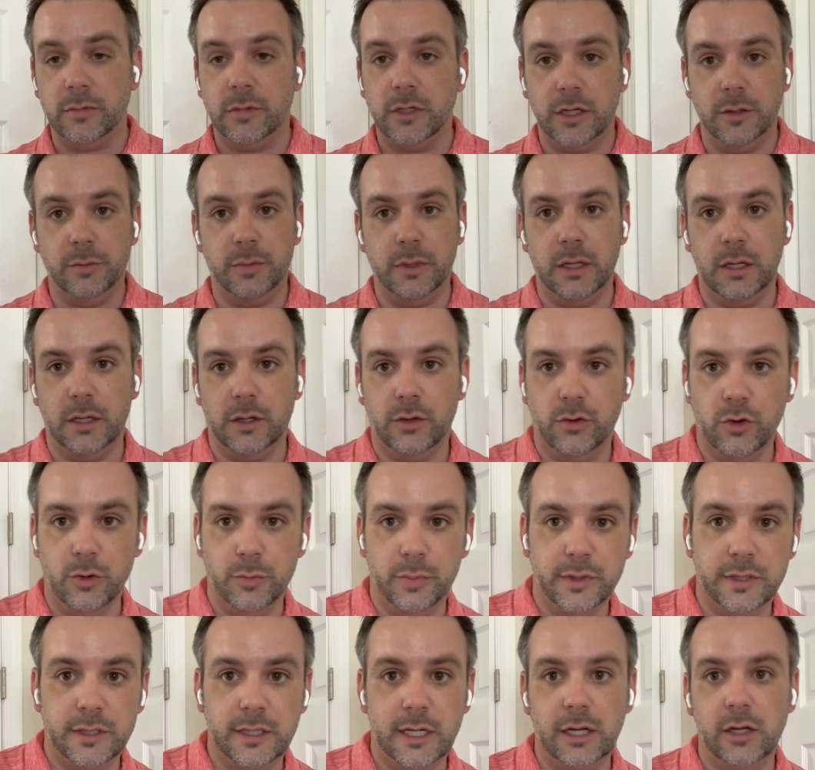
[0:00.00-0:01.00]
It could be a
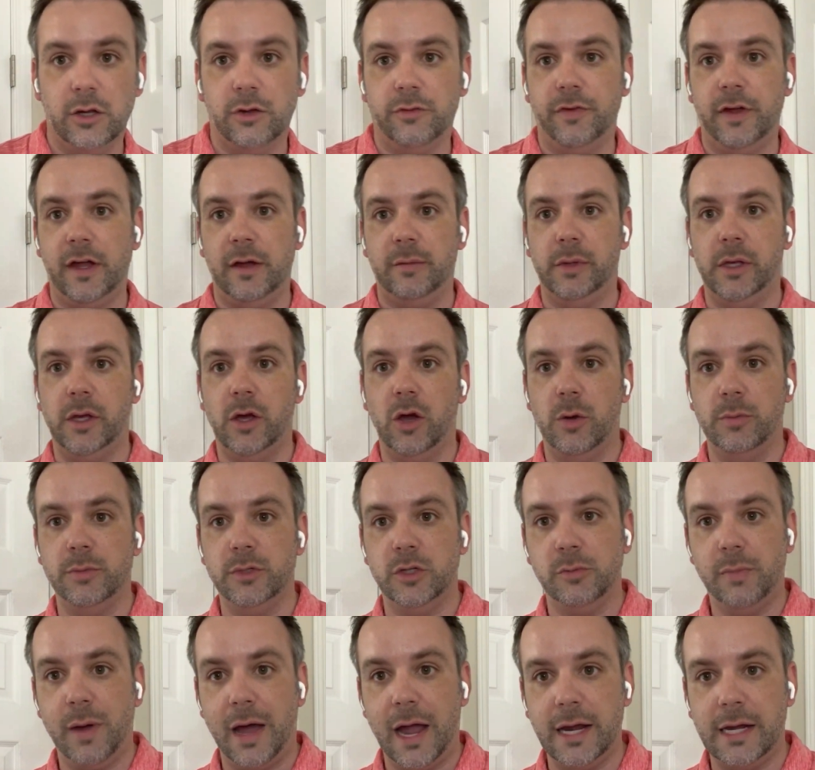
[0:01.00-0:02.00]
group of single family
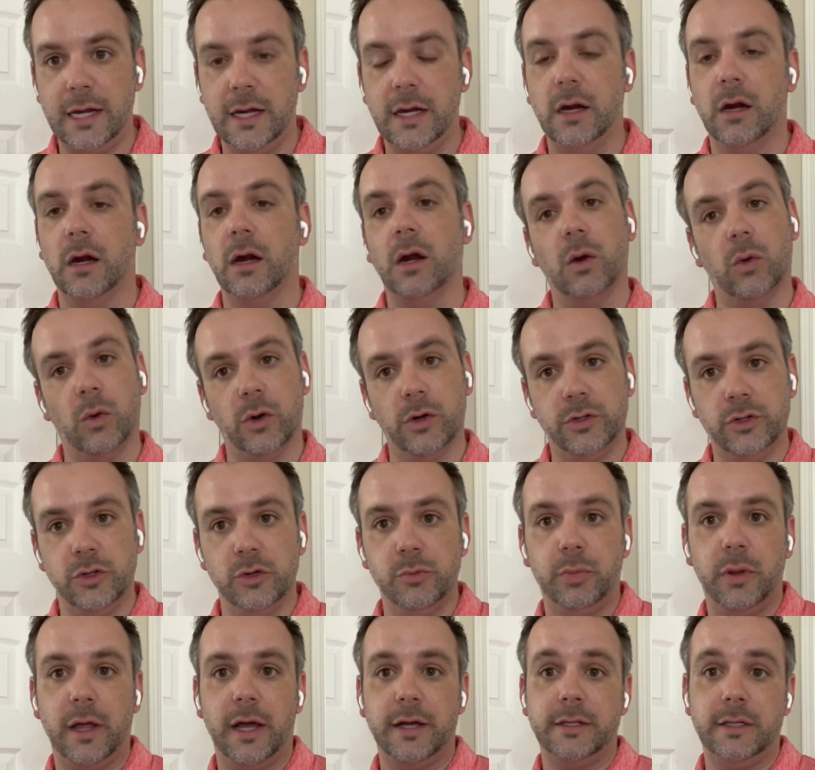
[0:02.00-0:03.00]
homes you buy here, or
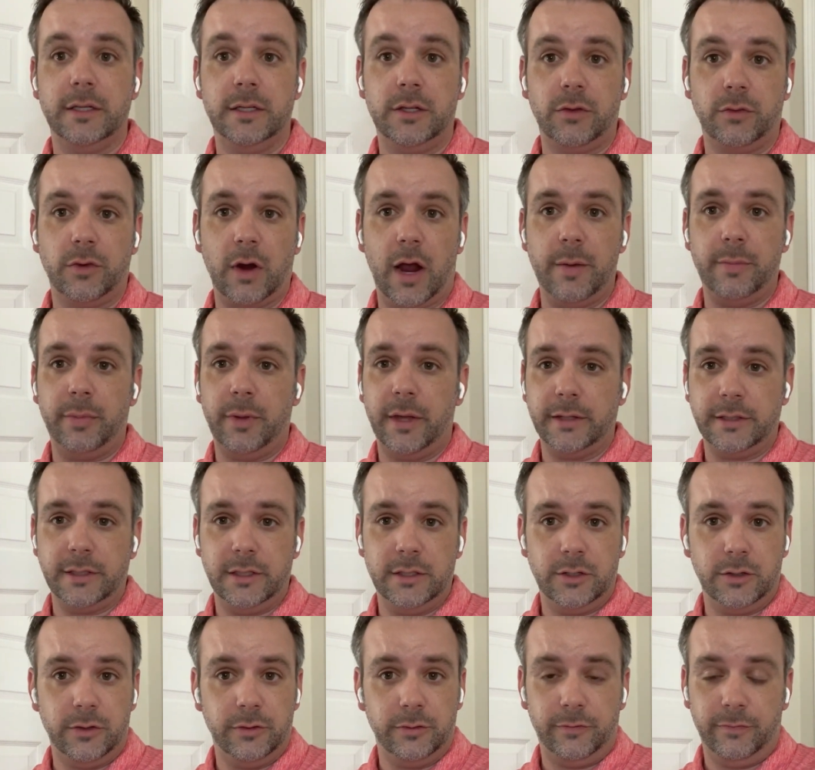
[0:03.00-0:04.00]
duplexes,
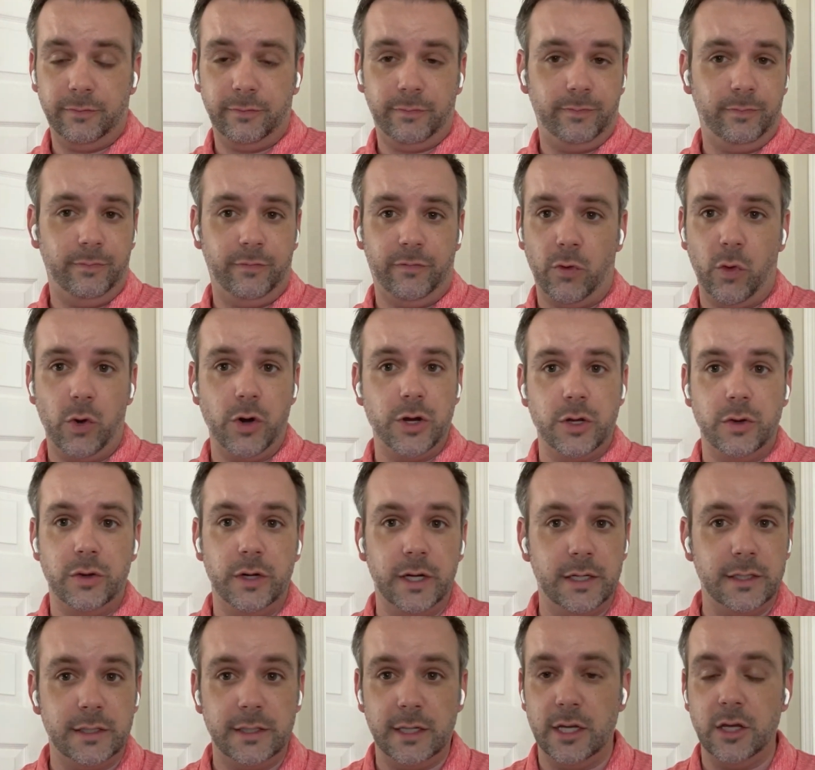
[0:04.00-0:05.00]
triplexes, or 4
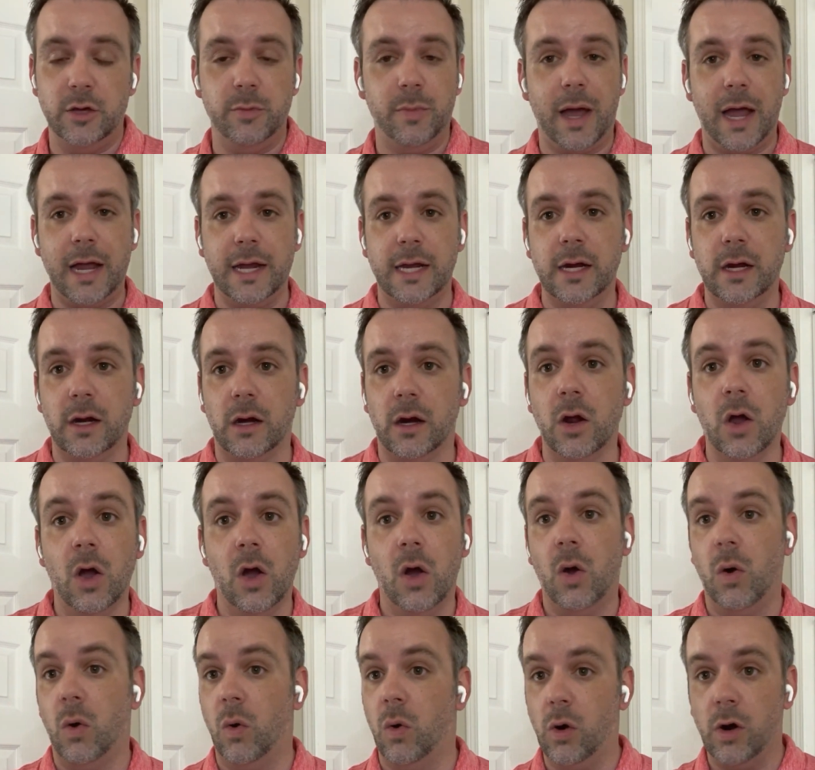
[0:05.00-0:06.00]
units that you buy here,
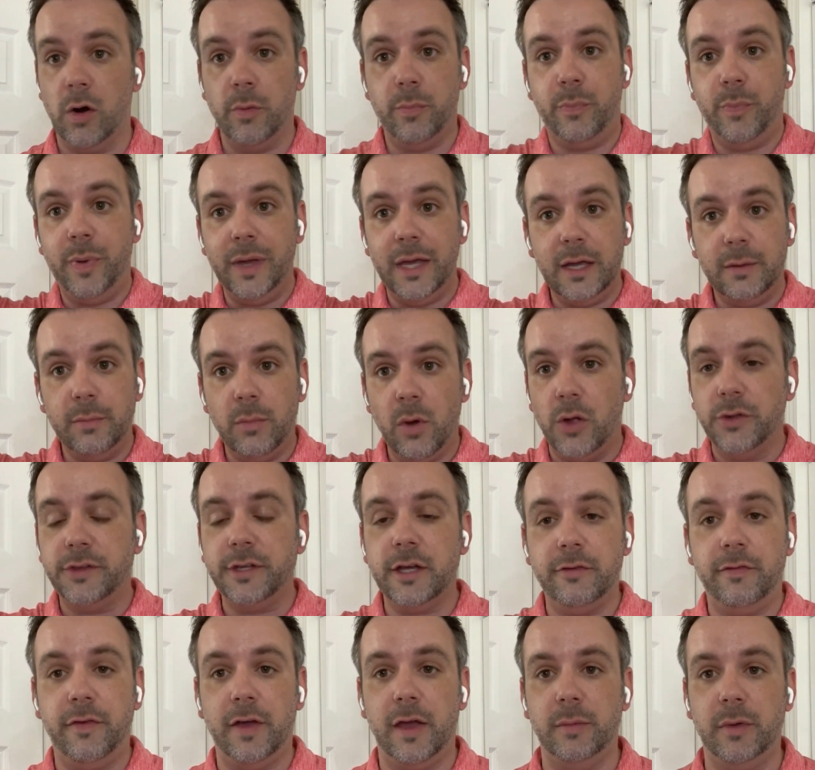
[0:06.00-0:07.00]
or a big
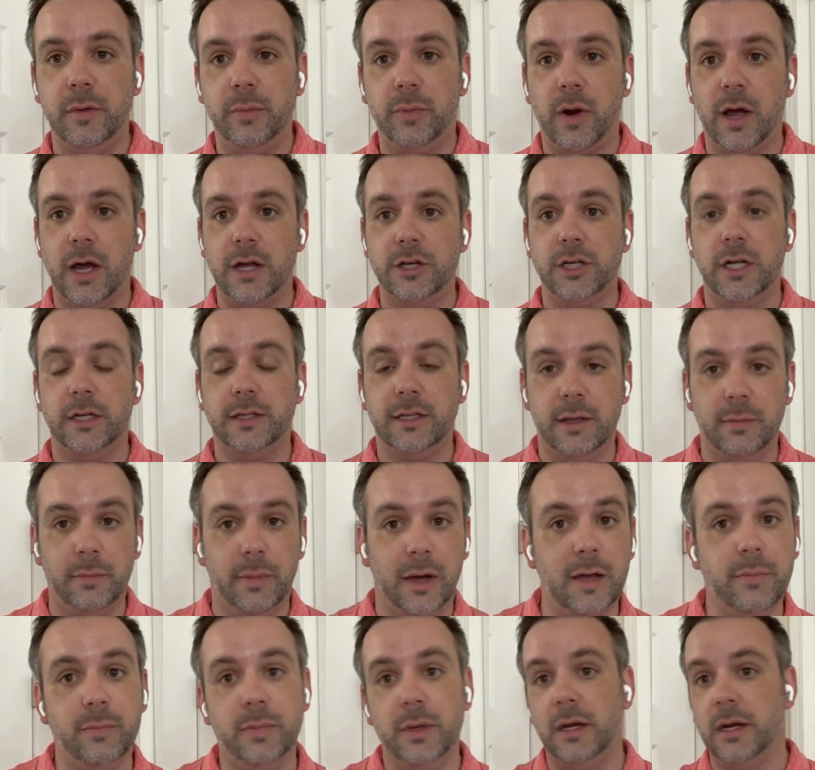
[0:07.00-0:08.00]
multifamily project that
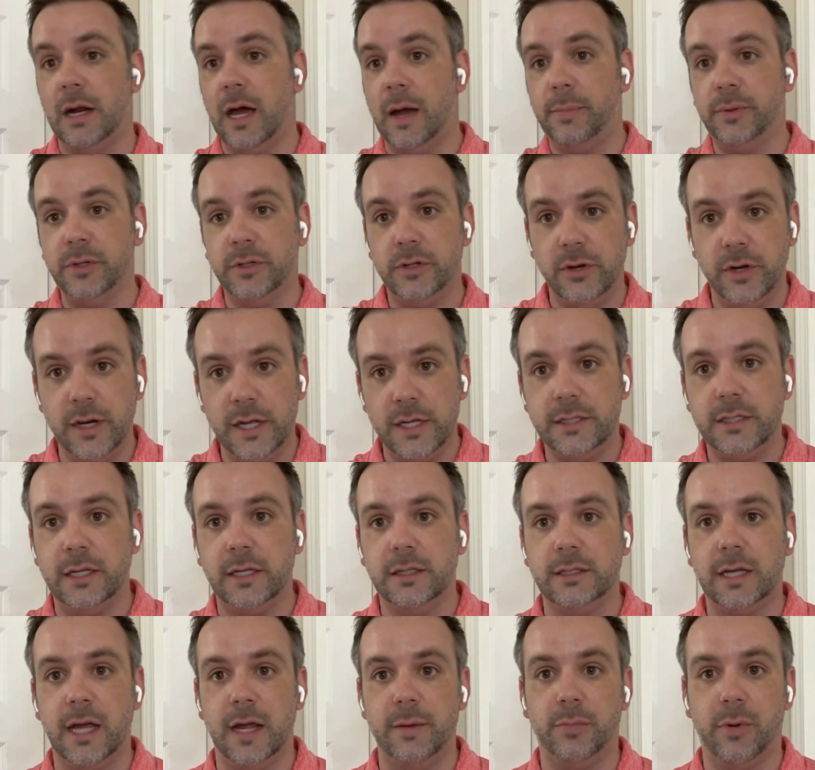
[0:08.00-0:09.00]
might be an
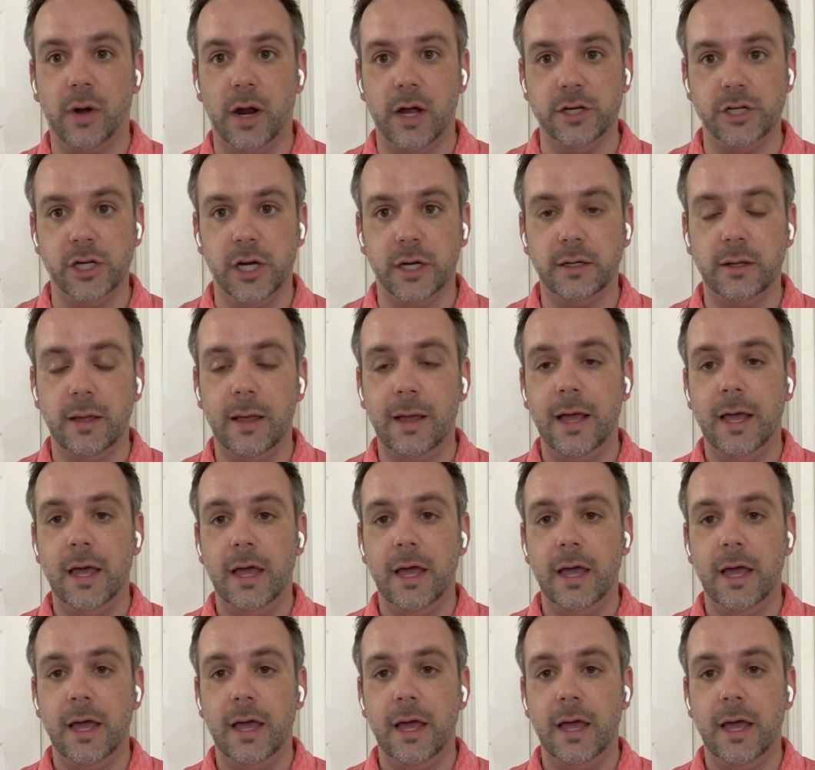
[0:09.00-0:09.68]
opportunistic type project.